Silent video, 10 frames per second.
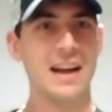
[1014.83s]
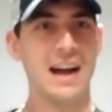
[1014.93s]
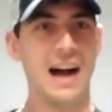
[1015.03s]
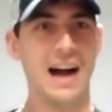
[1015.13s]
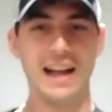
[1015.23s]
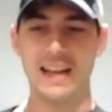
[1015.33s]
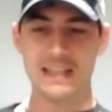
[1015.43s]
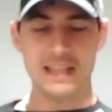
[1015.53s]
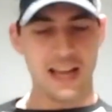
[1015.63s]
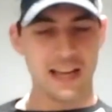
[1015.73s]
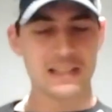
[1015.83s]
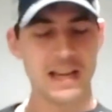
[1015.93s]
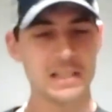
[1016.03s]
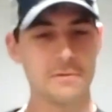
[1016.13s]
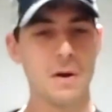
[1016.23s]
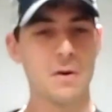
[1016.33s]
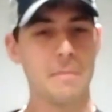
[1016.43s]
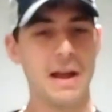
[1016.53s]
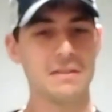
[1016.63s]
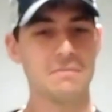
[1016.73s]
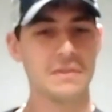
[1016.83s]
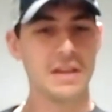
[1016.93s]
Because I had spoke about